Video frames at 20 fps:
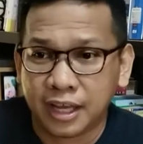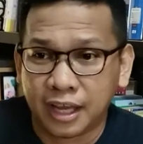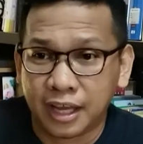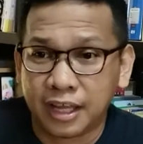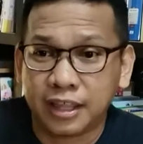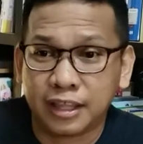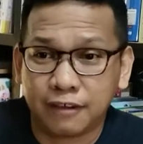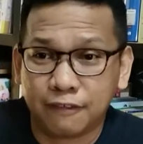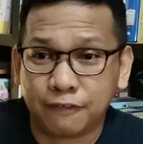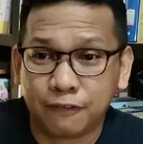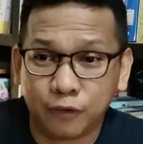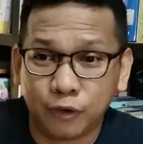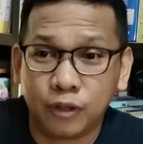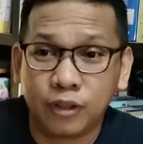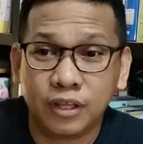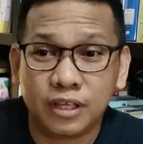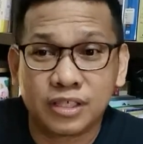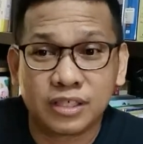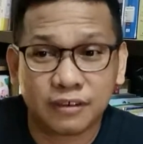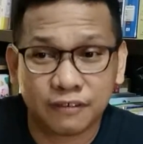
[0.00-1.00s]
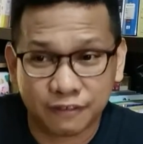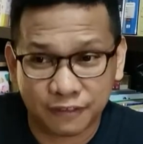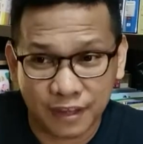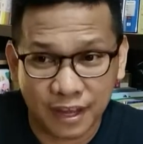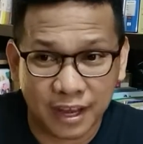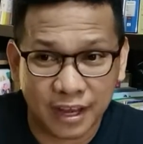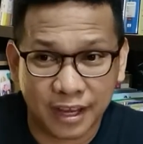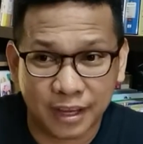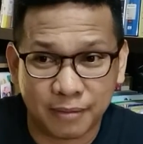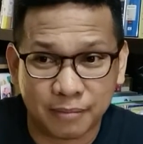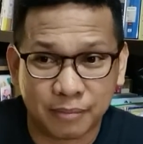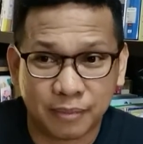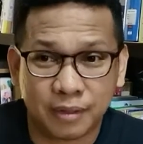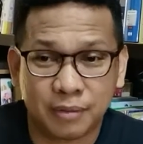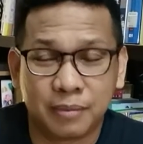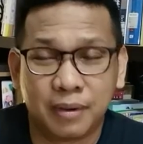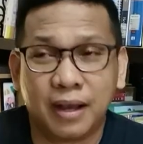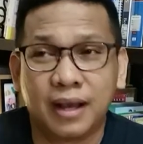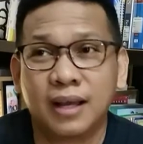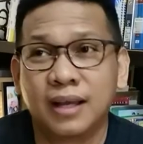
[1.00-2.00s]
In the fullness of time,
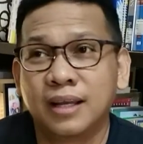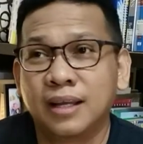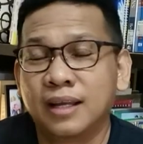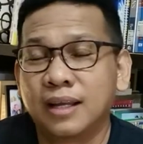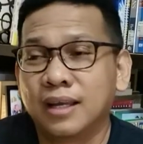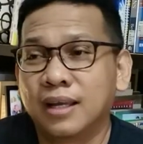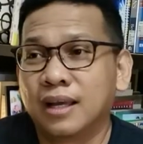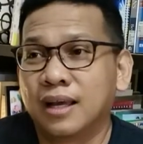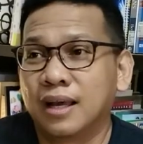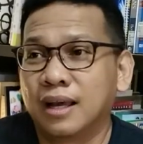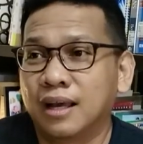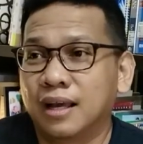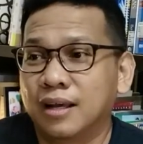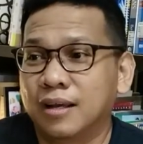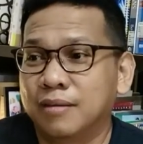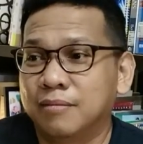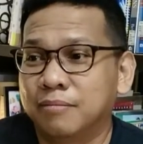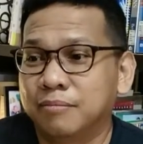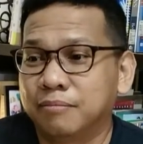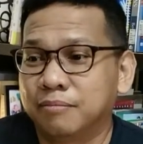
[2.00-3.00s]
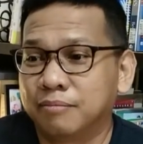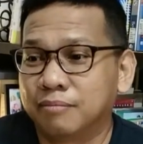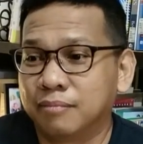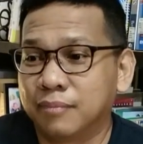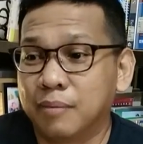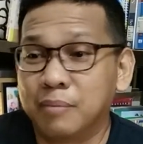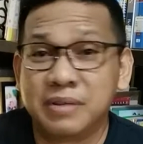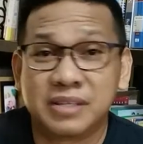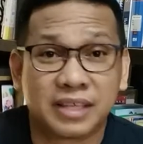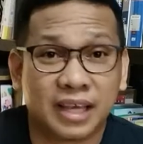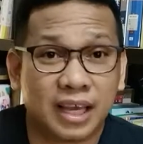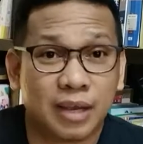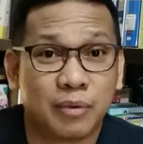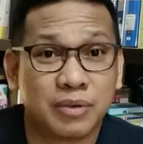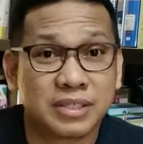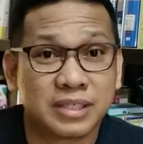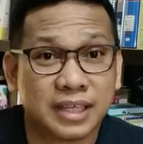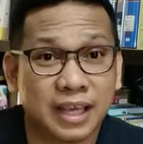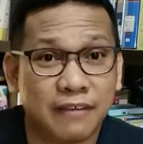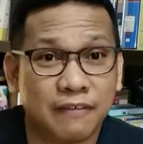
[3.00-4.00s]
di ba? The Messiah
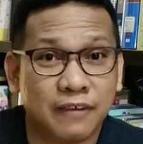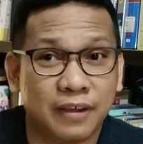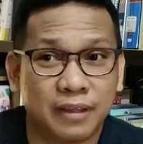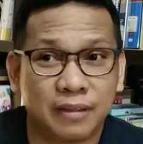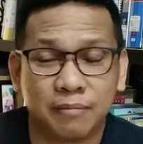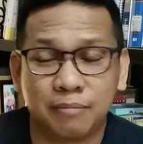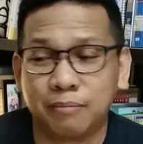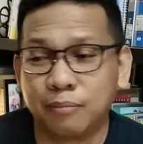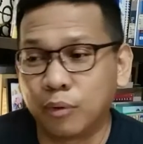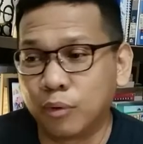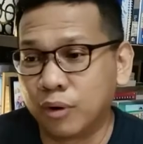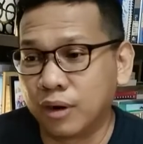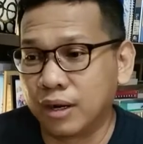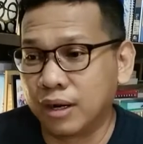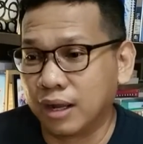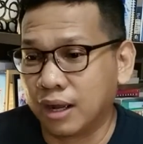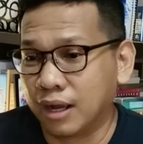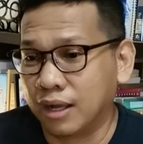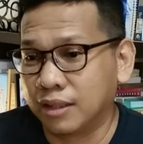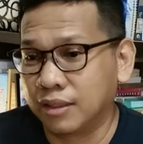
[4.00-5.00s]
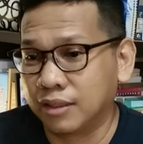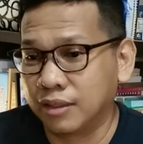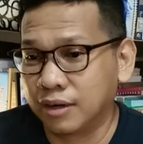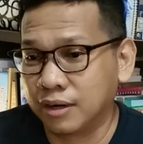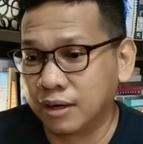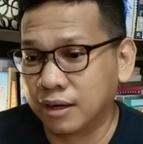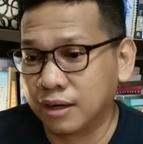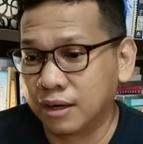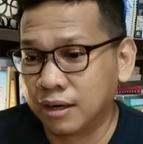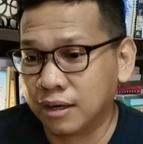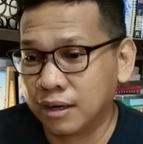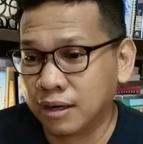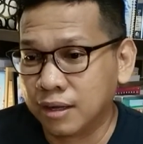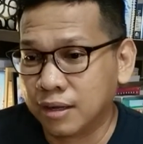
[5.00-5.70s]
was given, born of a